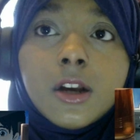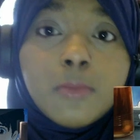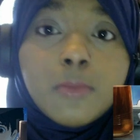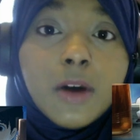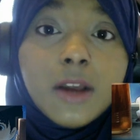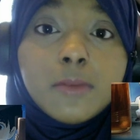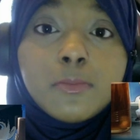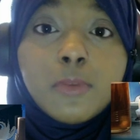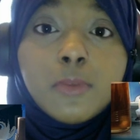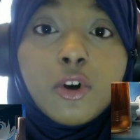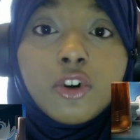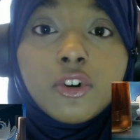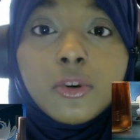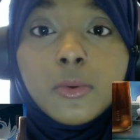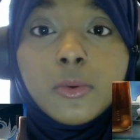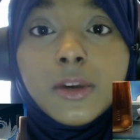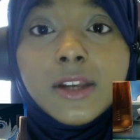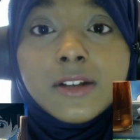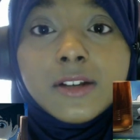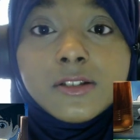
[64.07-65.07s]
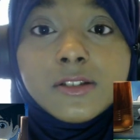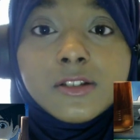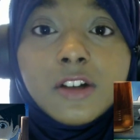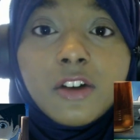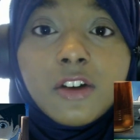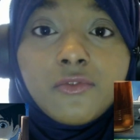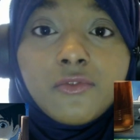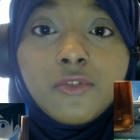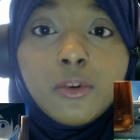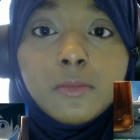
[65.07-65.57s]
by borrowing
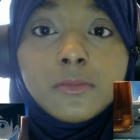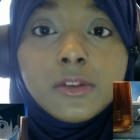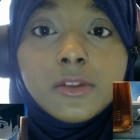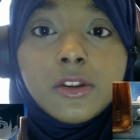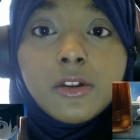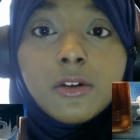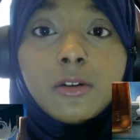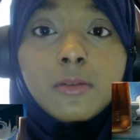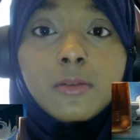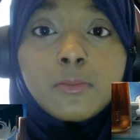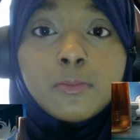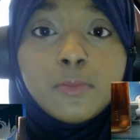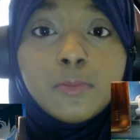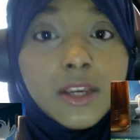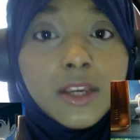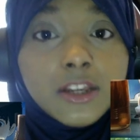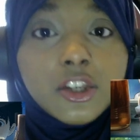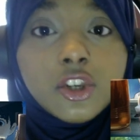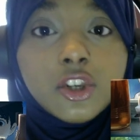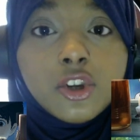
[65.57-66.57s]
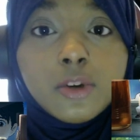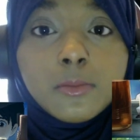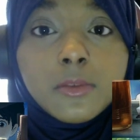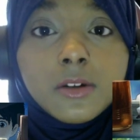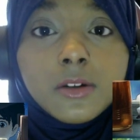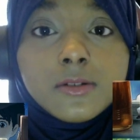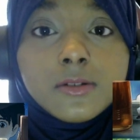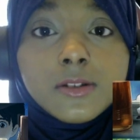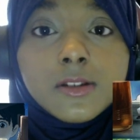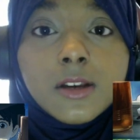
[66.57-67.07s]
stuff from the big
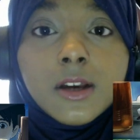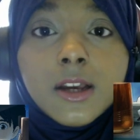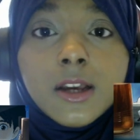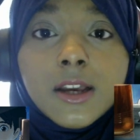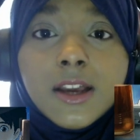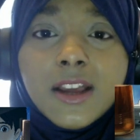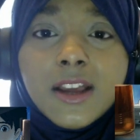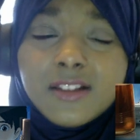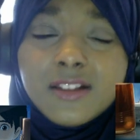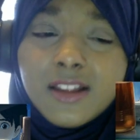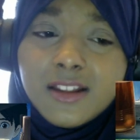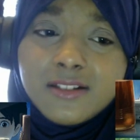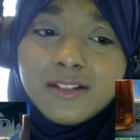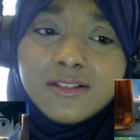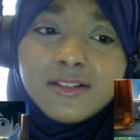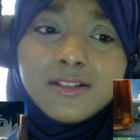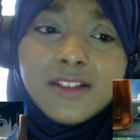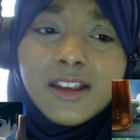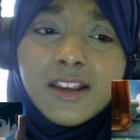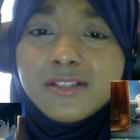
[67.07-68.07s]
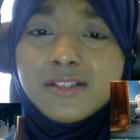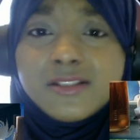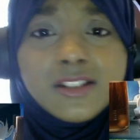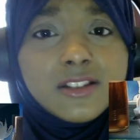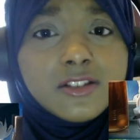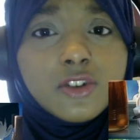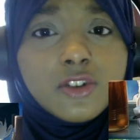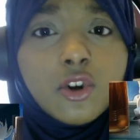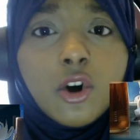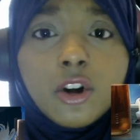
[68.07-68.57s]
humans, and then there's
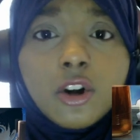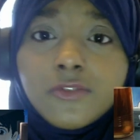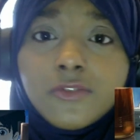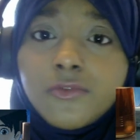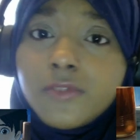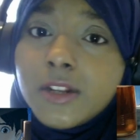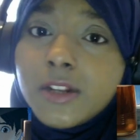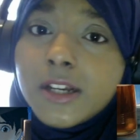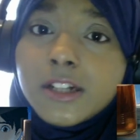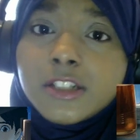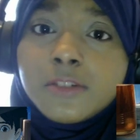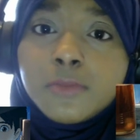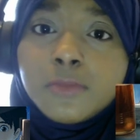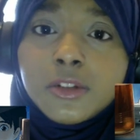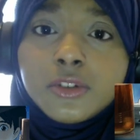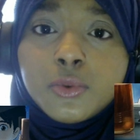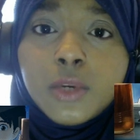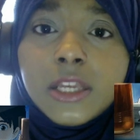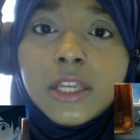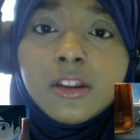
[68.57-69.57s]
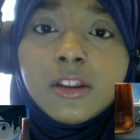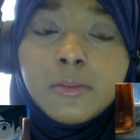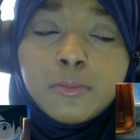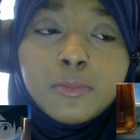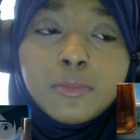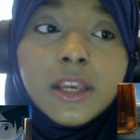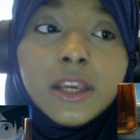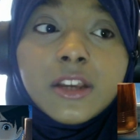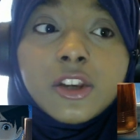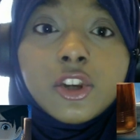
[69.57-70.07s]
this conflict between the
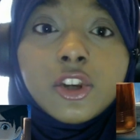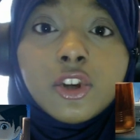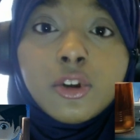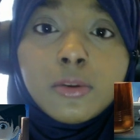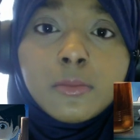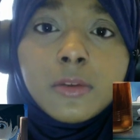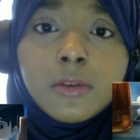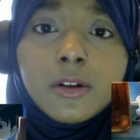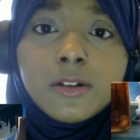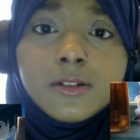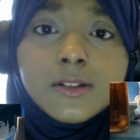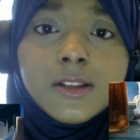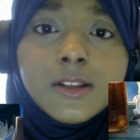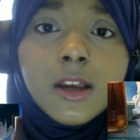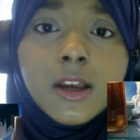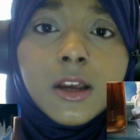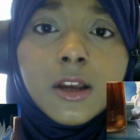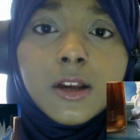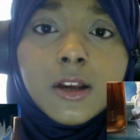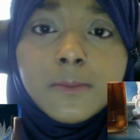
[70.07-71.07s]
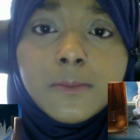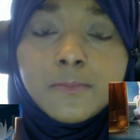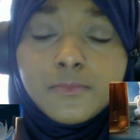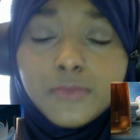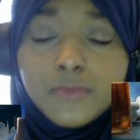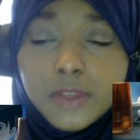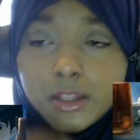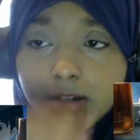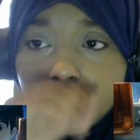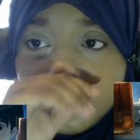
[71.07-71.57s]
big humans
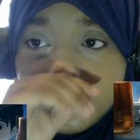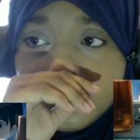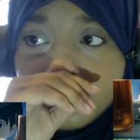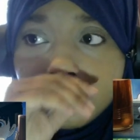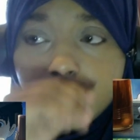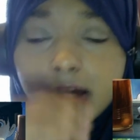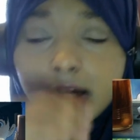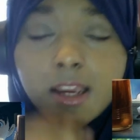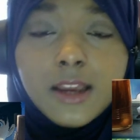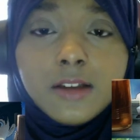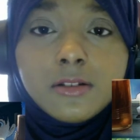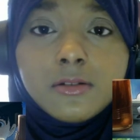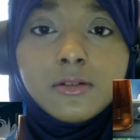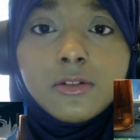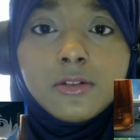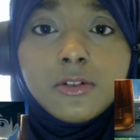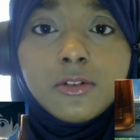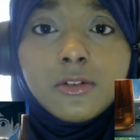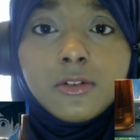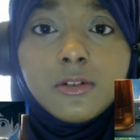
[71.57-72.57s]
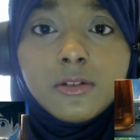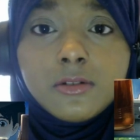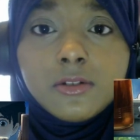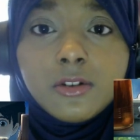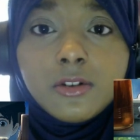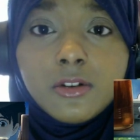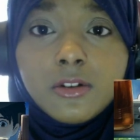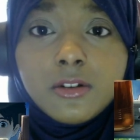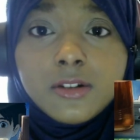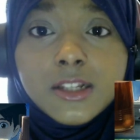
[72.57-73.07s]
and
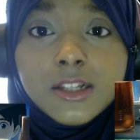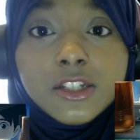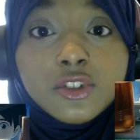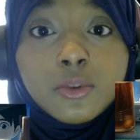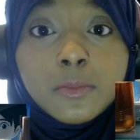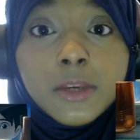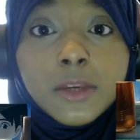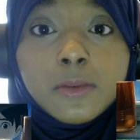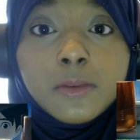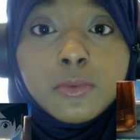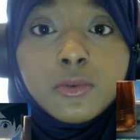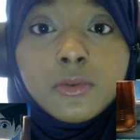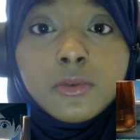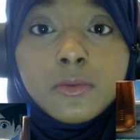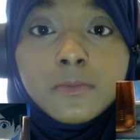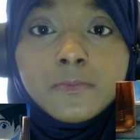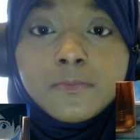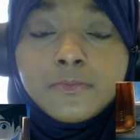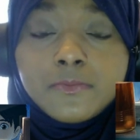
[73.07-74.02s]
the little people,